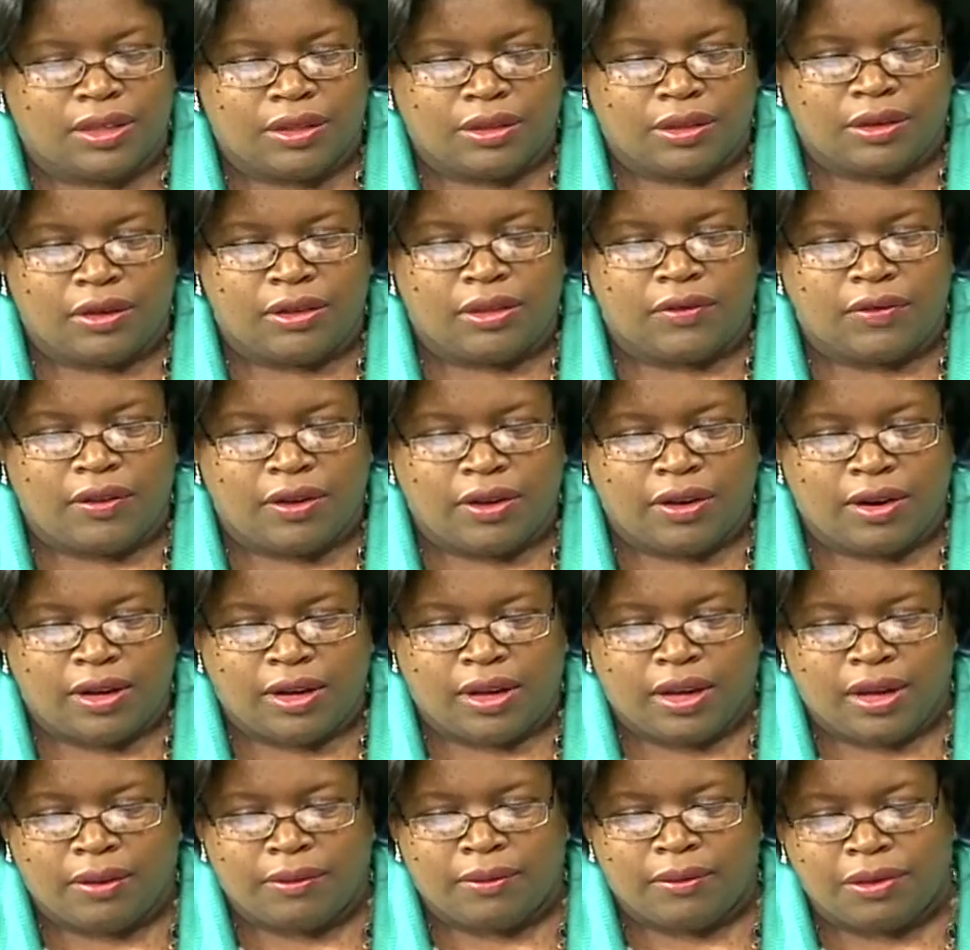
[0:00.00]
so it's
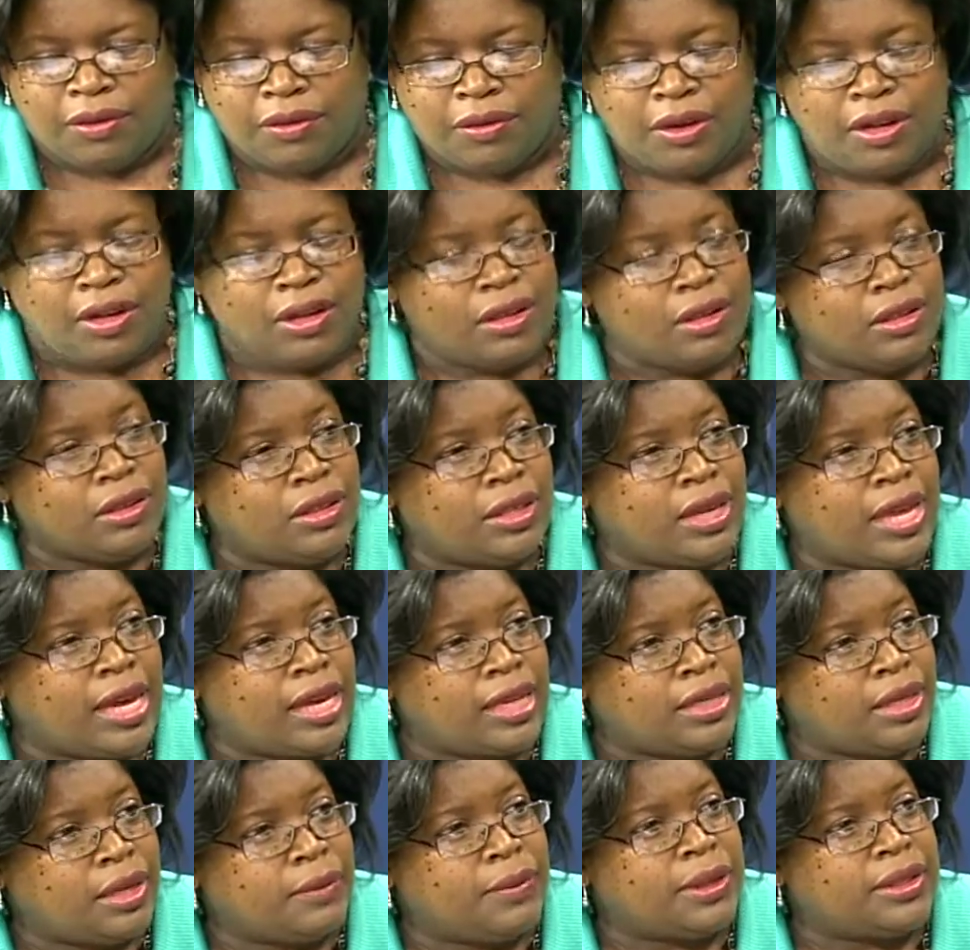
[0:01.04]
very critical to
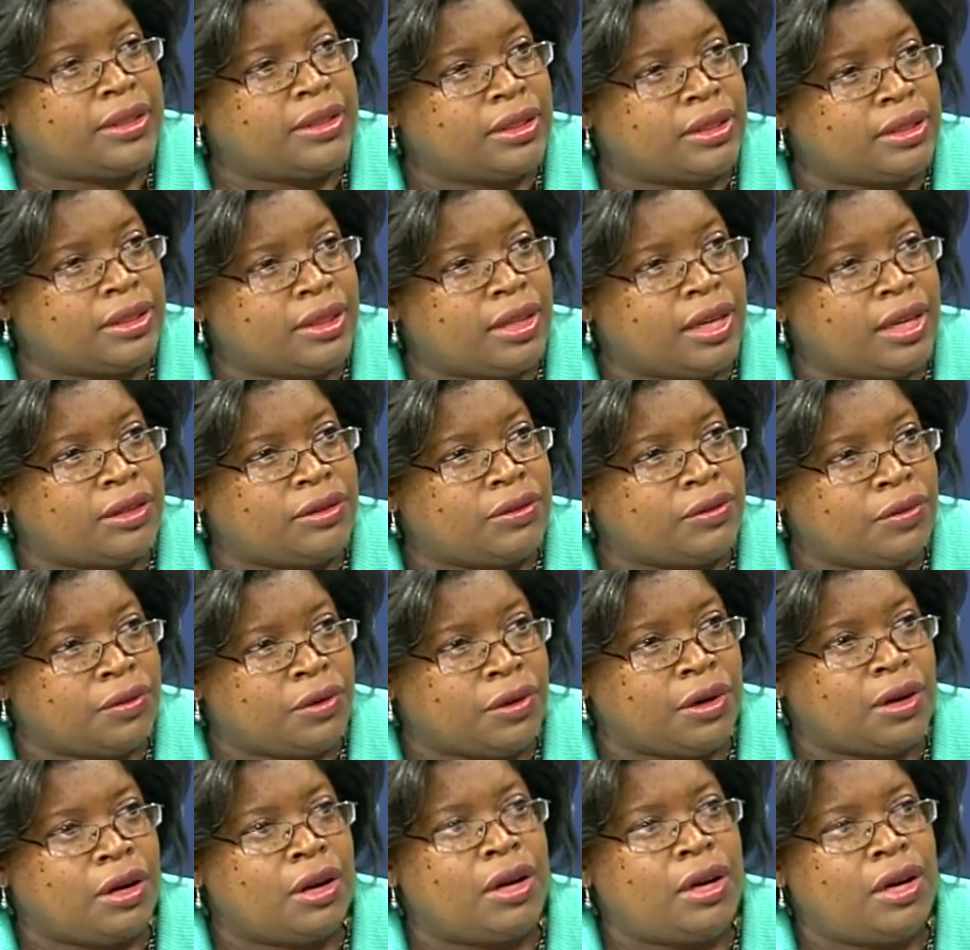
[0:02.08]
academic success
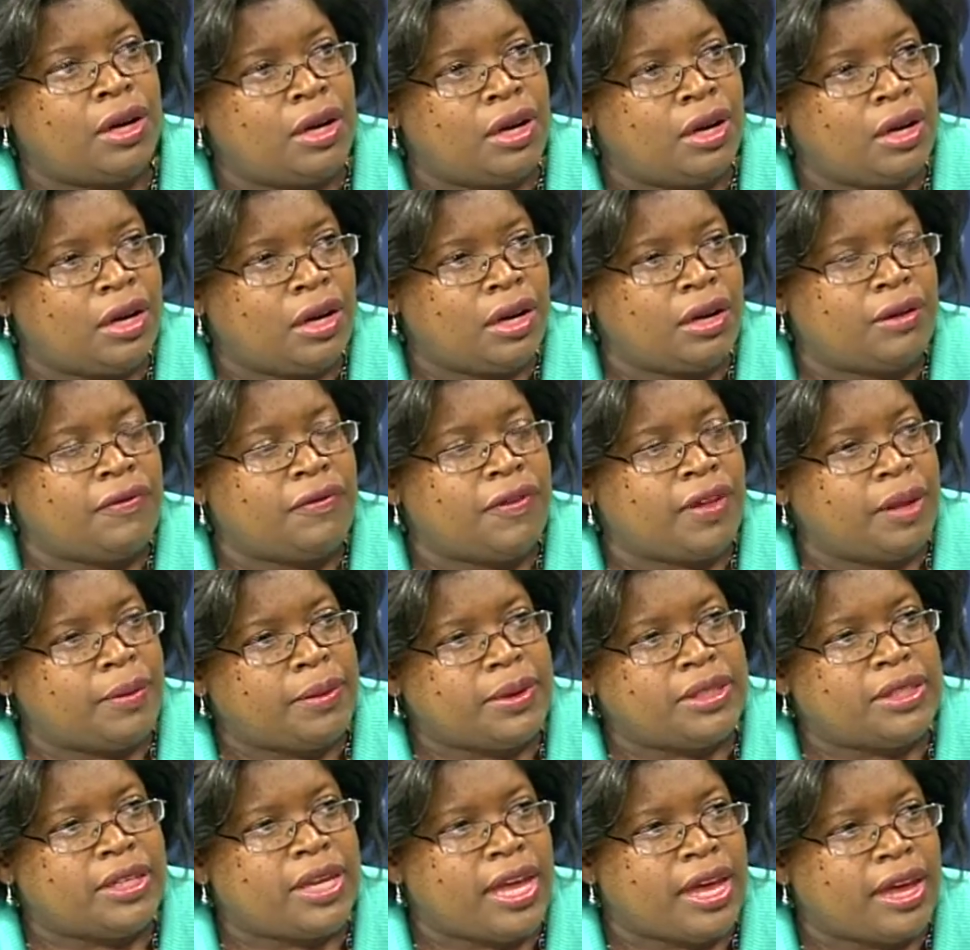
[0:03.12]
for
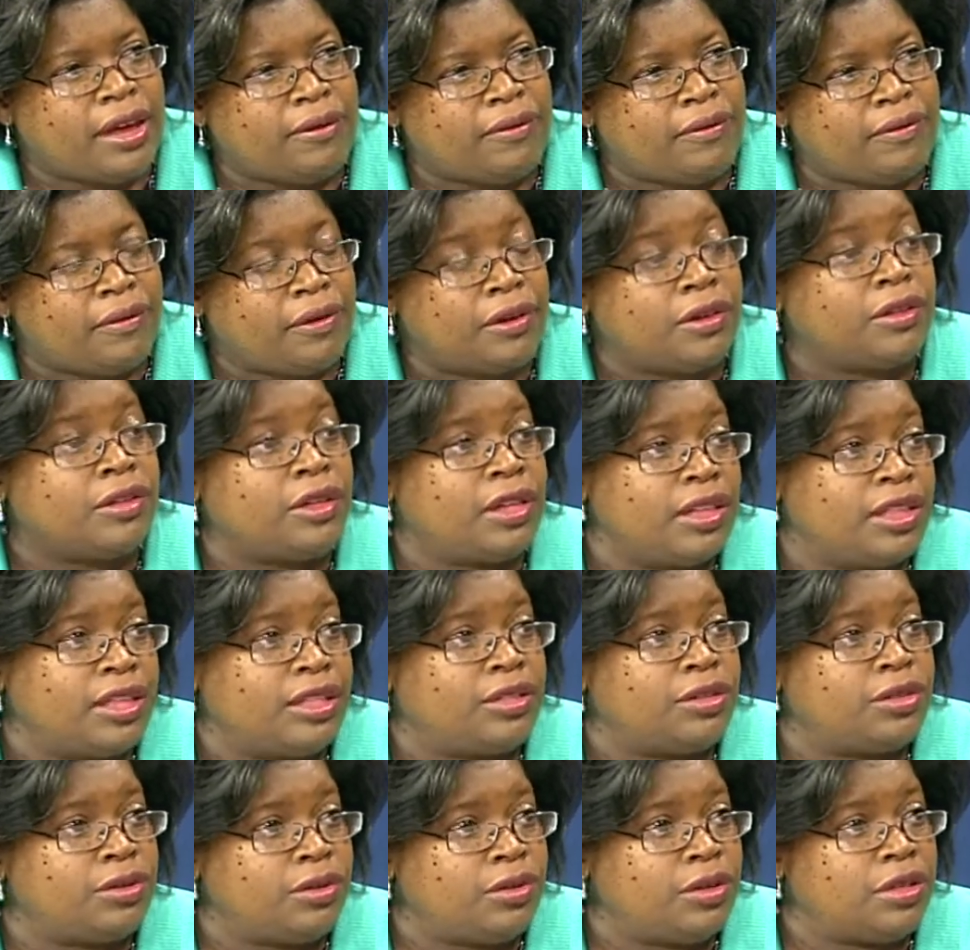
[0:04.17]
families to have, for at
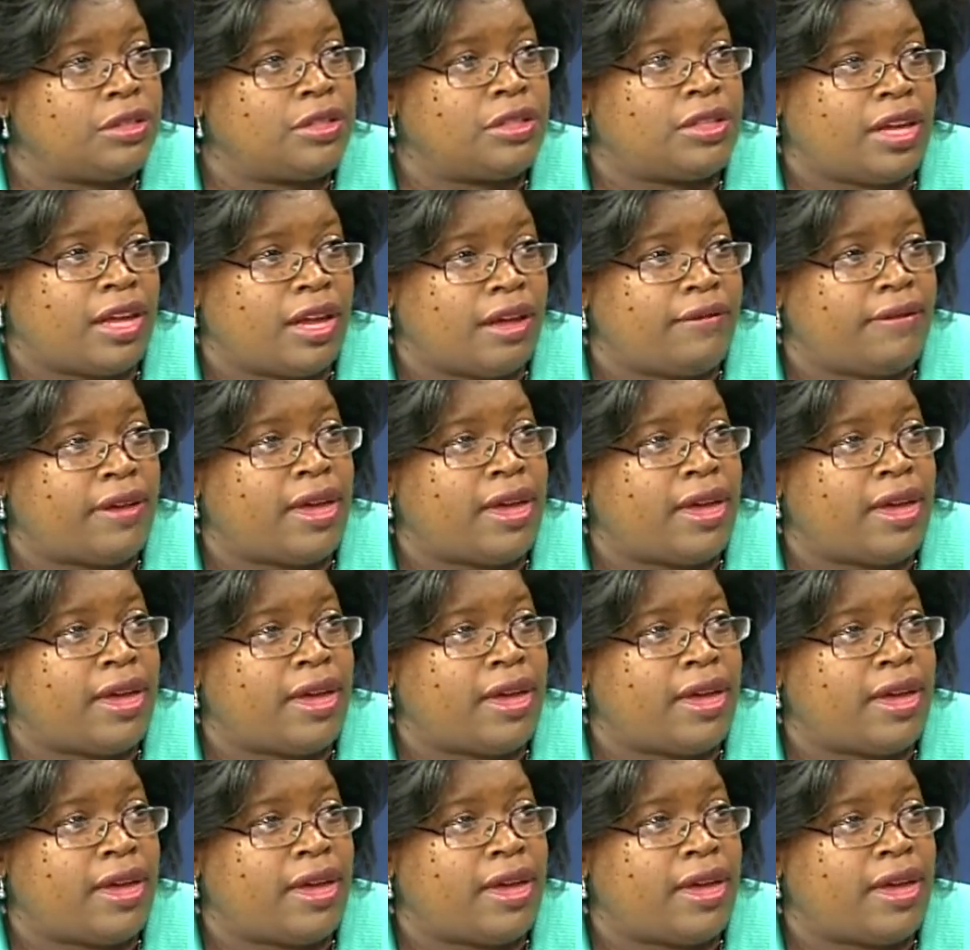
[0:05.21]
least students to have